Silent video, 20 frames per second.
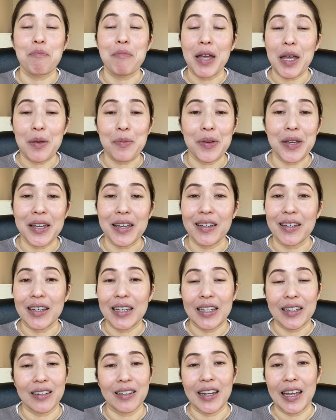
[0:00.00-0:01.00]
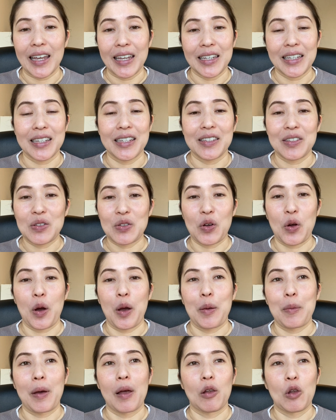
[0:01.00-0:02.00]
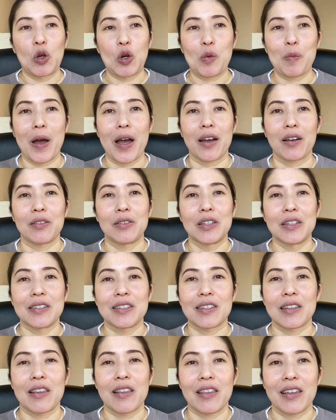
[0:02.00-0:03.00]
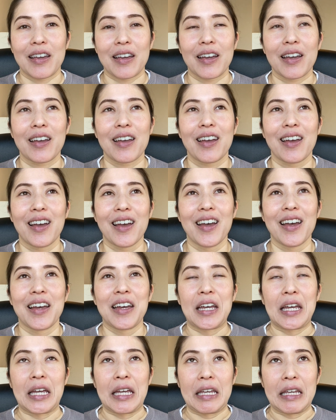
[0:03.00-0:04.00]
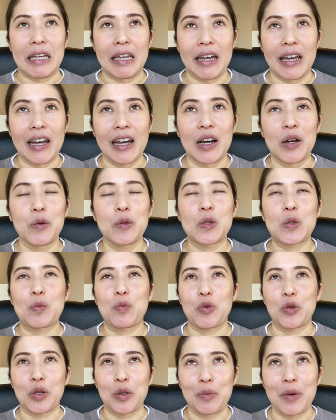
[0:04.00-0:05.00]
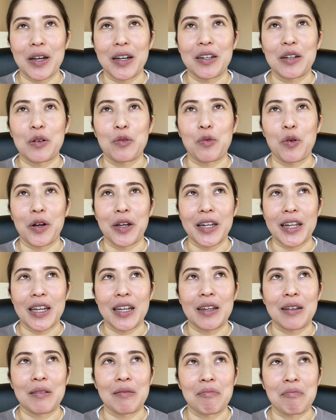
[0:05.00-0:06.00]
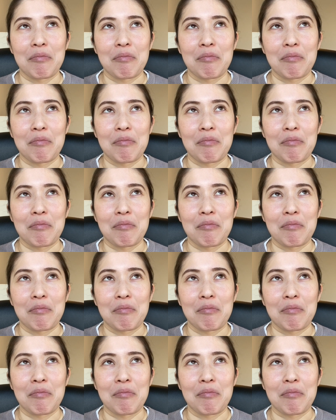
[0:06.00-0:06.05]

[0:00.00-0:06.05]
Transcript: maybe in a year's time I'll look back on this and think, yeah, I was pretty bad at writing,